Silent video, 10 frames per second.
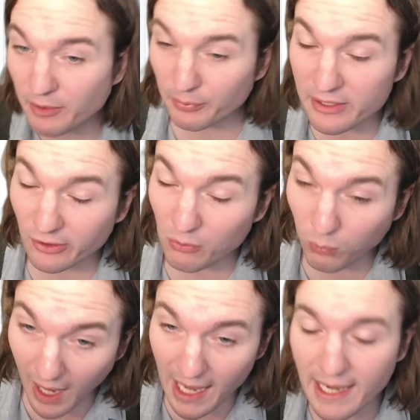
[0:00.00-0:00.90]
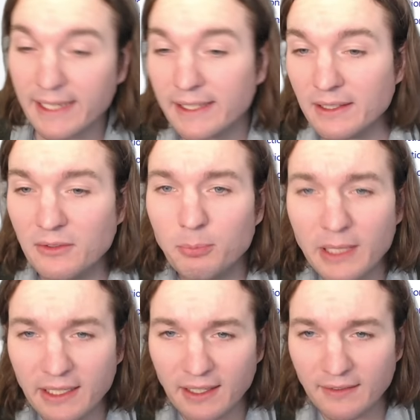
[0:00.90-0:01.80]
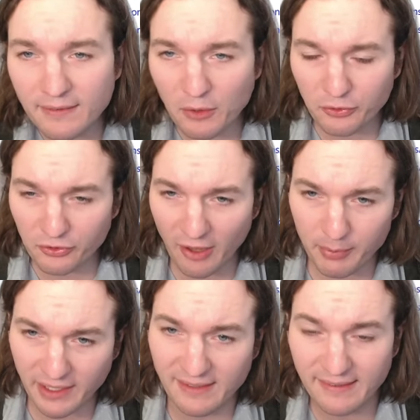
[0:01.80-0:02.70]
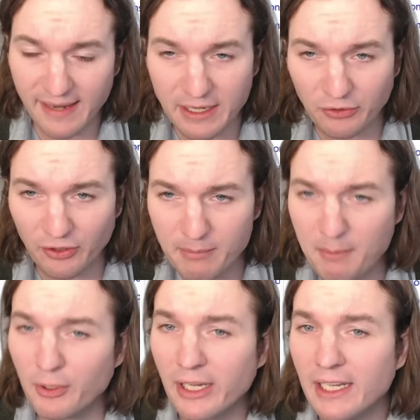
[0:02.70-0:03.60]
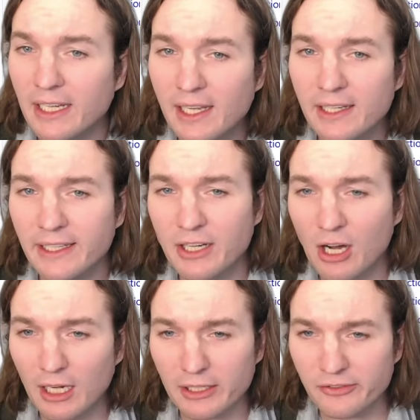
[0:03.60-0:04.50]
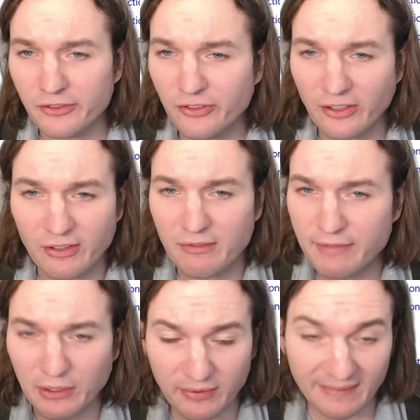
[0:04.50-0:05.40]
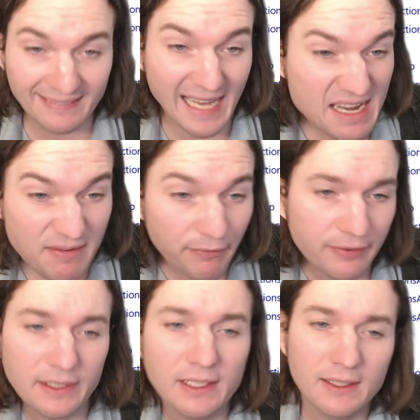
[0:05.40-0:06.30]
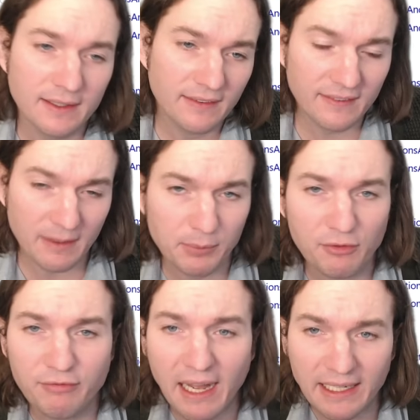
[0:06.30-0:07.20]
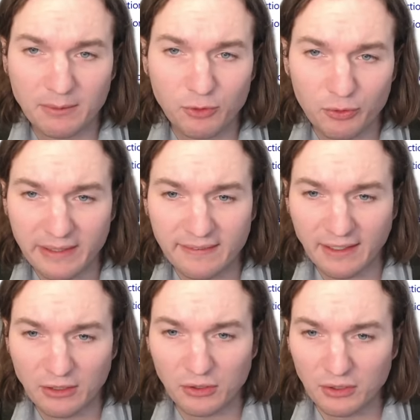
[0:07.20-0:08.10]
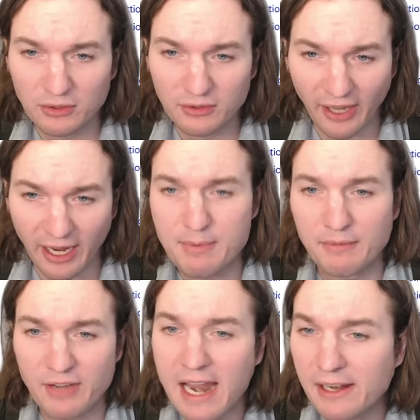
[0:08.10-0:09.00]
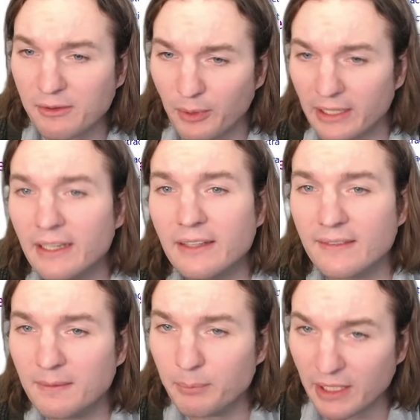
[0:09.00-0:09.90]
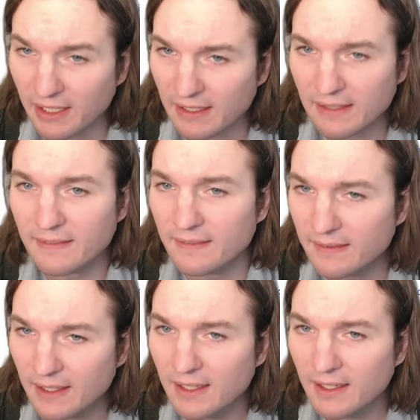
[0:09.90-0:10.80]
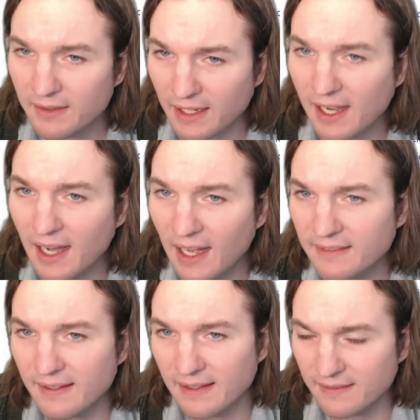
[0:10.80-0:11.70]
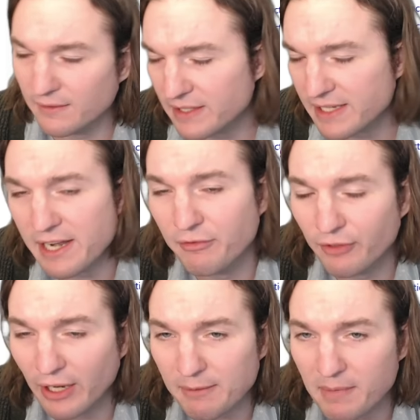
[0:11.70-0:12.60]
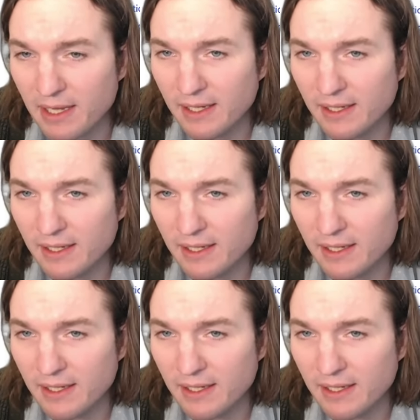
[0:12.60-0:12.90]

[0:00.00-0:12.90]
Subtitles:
And the reason why is because those are separate containers in memory, and R just doesn't feel safe simplifying them to a single type of data, whereas because the contents of a data frame,